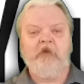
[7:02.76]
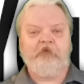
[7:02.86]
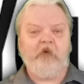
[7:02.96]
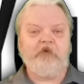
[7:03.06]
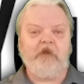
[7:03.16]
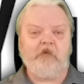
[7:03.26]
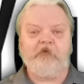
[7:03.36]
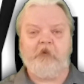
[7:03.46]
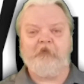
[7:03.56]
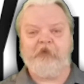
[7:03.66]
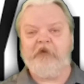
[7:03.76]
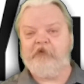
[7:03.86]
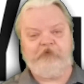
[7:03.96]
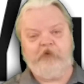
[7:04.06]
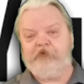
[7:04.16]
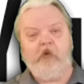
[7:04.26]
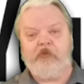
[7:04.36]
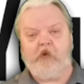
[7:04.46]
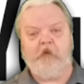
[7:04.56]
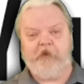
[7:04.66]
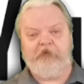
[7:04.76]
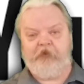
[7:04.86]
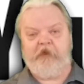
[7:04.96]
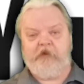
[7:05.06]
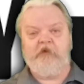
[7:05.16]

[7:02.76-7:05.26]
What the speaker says: So in other words, what I'm saying is just don't throw up anything.